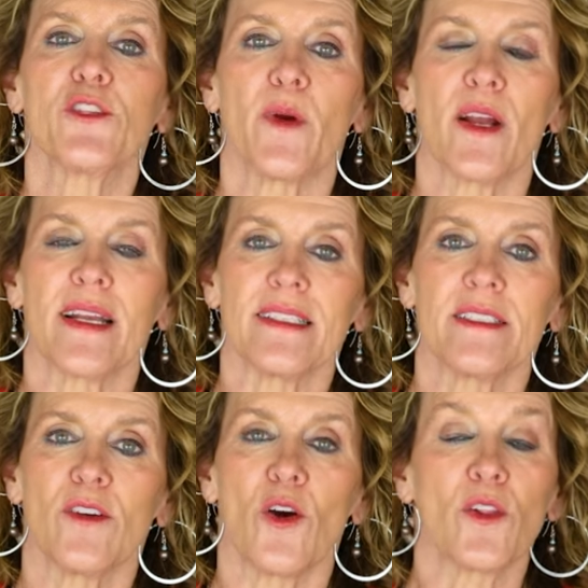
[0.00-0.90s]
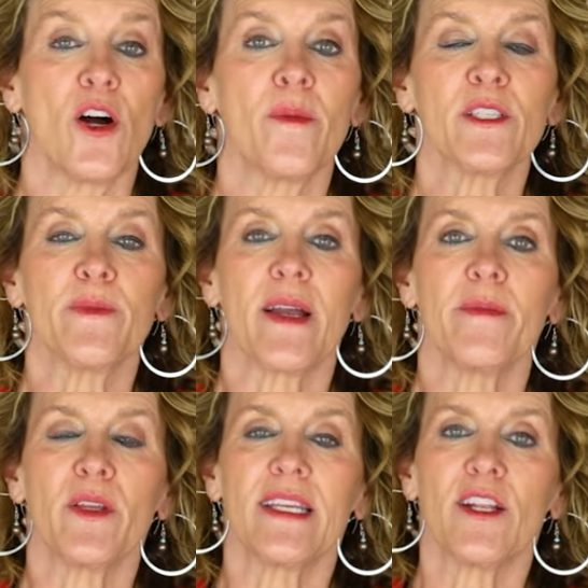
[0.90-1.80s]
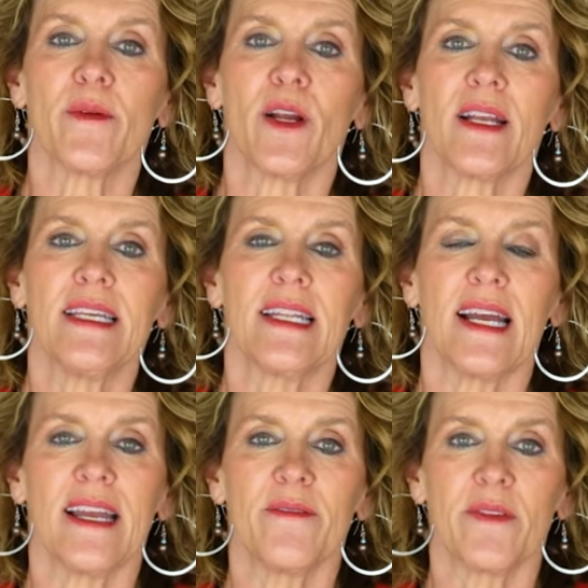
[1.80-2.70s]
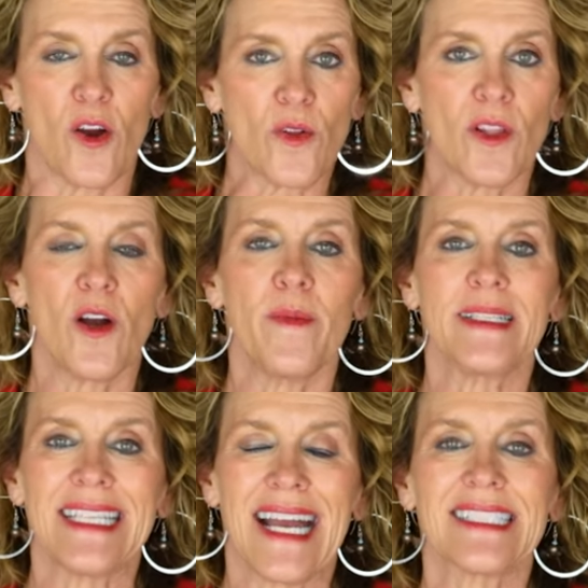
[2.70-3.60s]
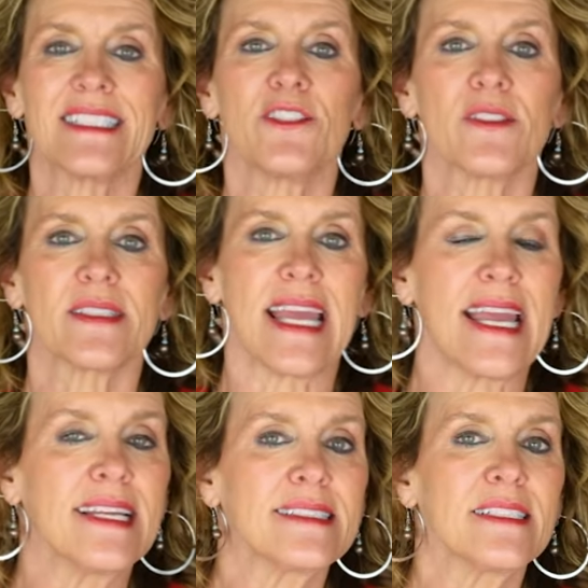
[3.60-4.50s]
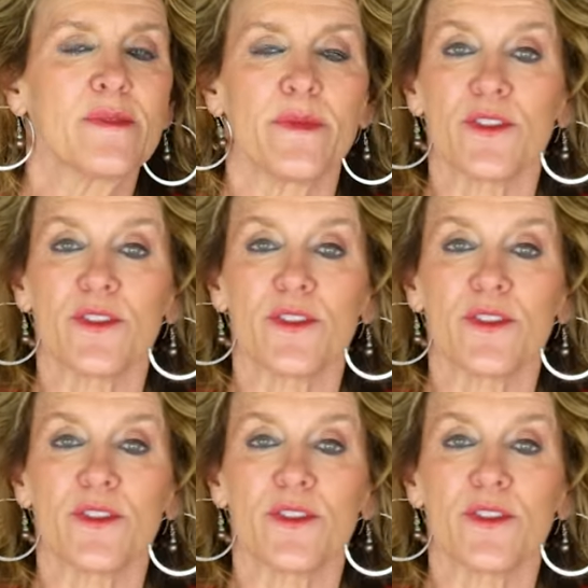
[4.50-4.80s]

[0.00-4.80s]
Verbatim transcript: those markets. Oklahoma is my millionaire market. I have Oklahoma, Texas, Kansas,